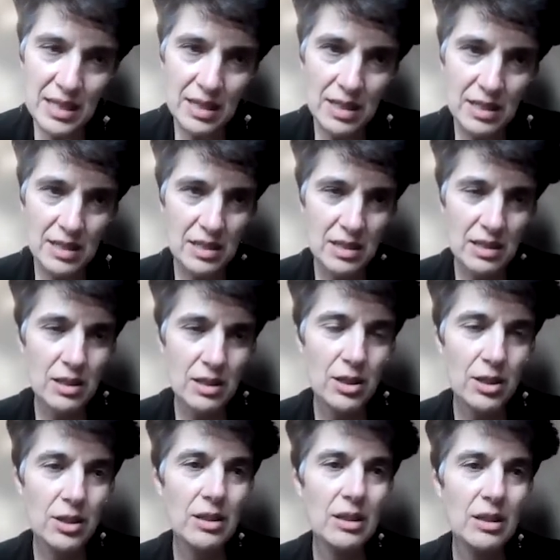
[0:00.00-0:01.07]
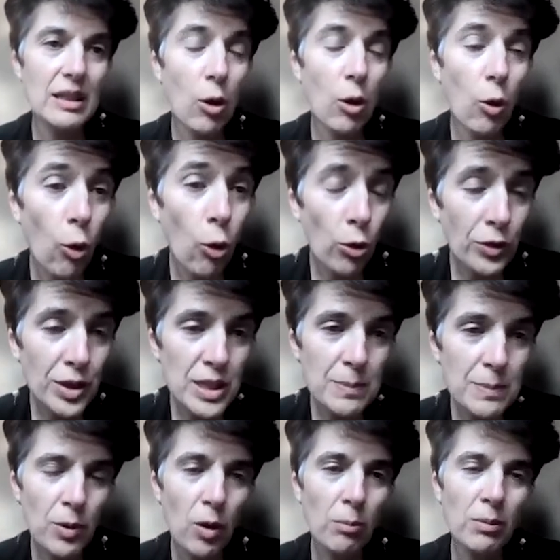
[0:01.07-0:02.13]
years on this
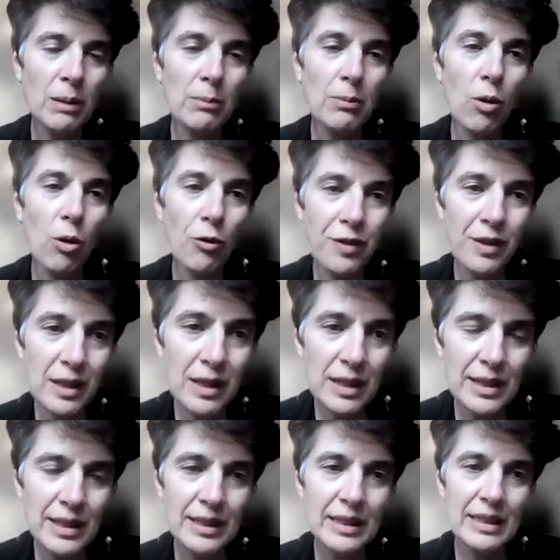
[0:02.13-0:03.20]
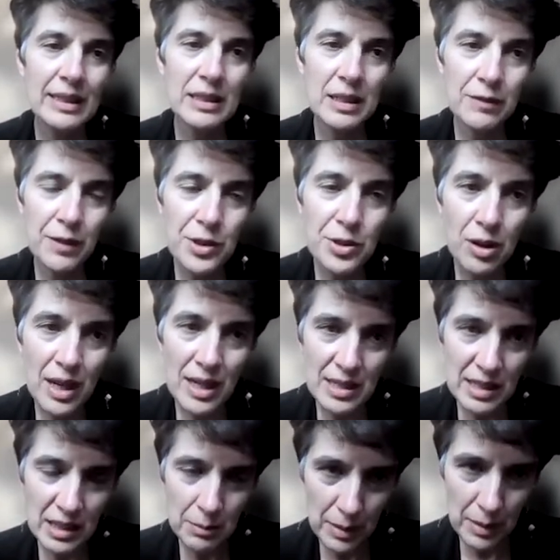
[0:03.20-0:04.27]
problem of learning
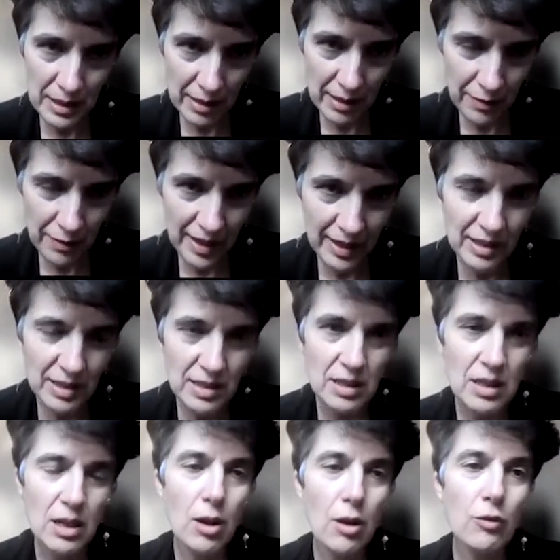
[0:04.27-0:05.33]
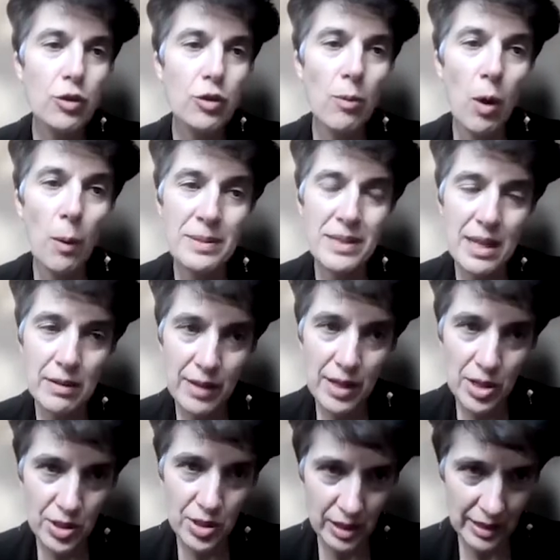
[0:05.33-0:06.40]
individualized treatment effects from
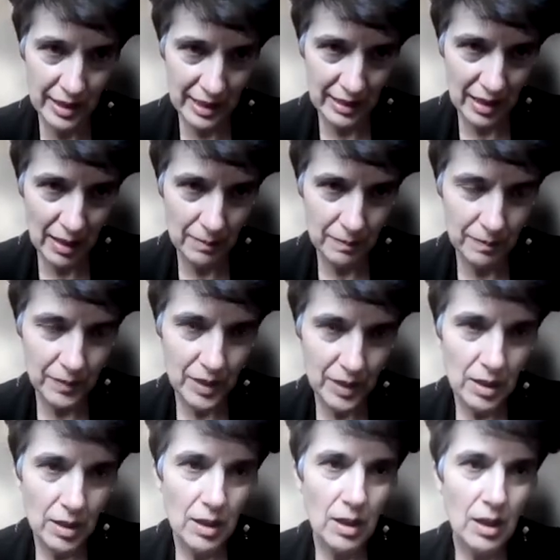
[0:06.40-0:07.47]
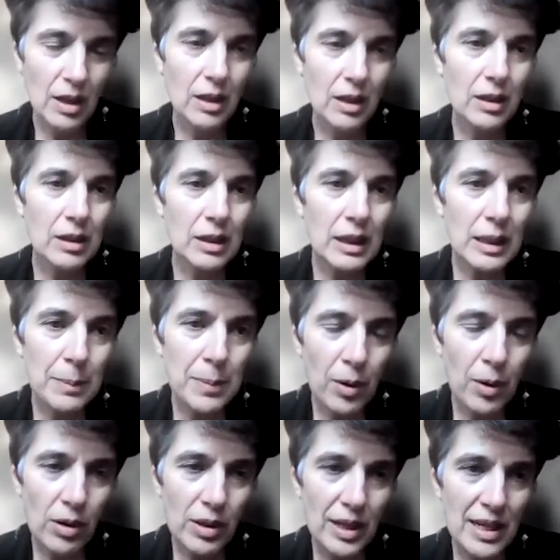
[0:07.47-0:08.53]
observational data. Early
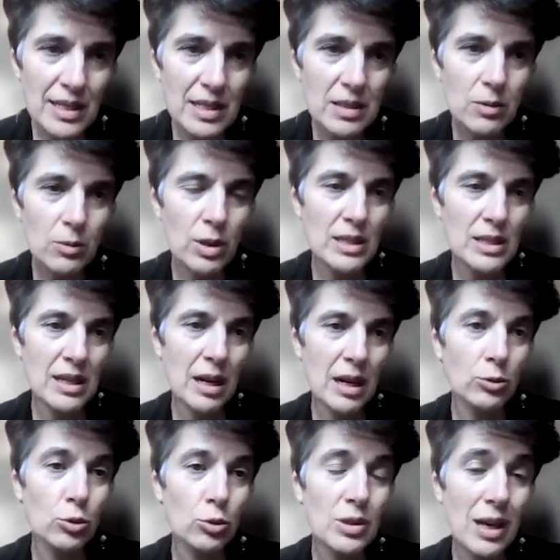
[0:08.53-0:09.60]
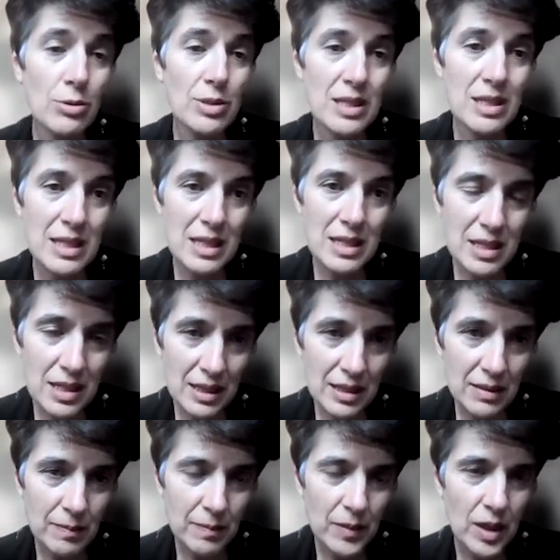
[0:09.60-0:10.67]
progress was around
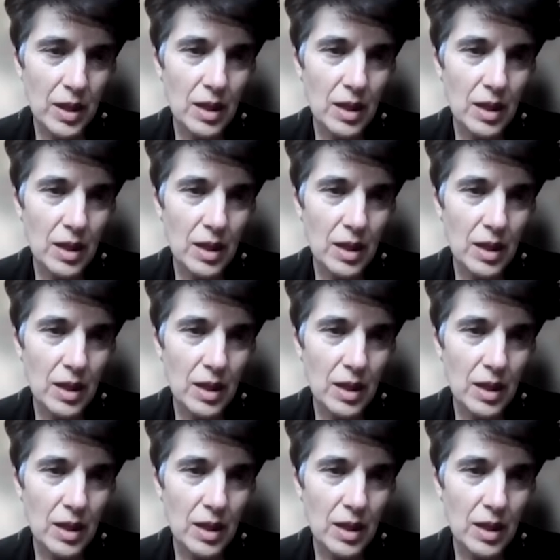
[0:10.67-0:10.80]
2016